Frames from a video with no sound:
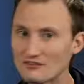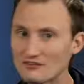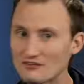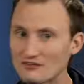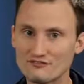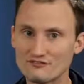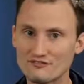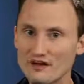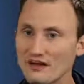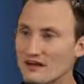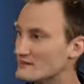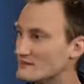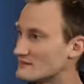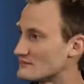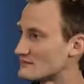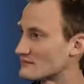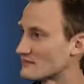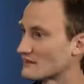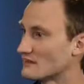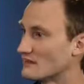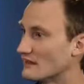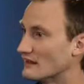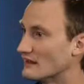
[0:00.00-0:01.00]
of the fence,
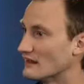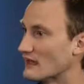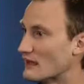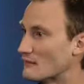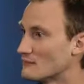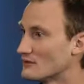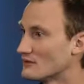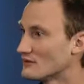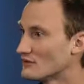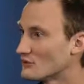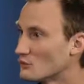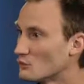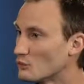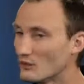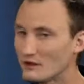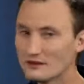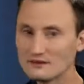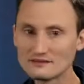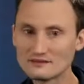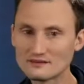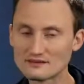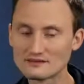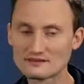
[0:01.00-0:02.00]
Clint. I mean, you
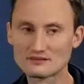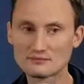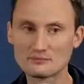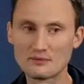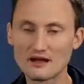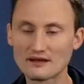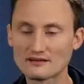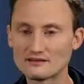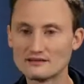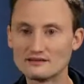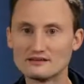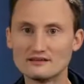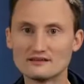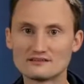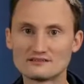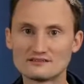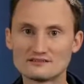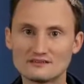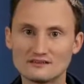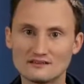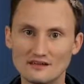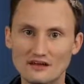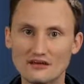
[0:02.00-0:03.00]
wouldn't expect in this
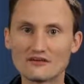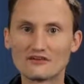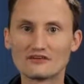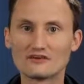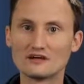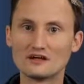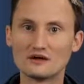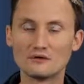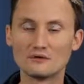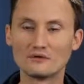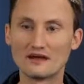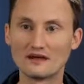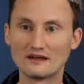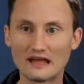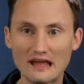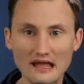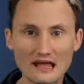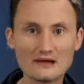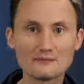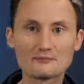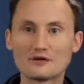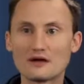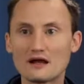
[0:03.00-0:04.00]
scenario that
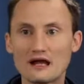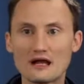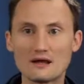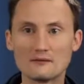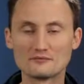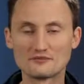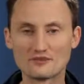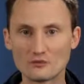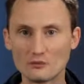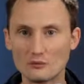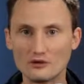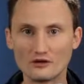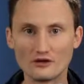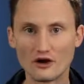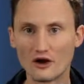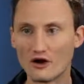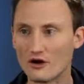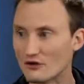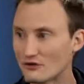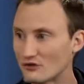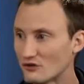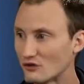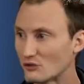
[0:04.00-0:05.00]
Abraham's the one
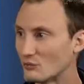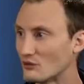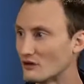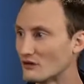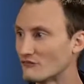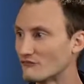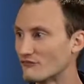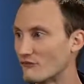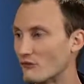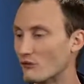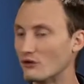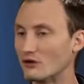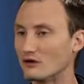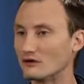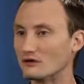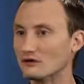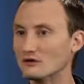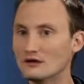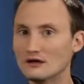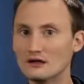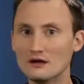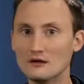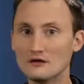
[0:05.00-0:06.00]
arguing for
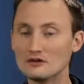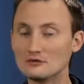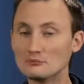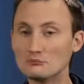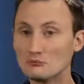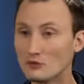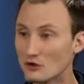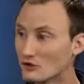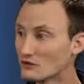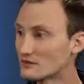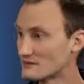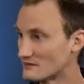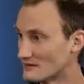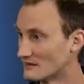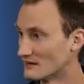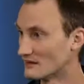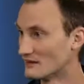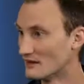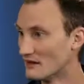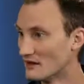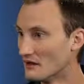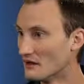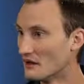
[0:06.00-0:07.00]
mercy.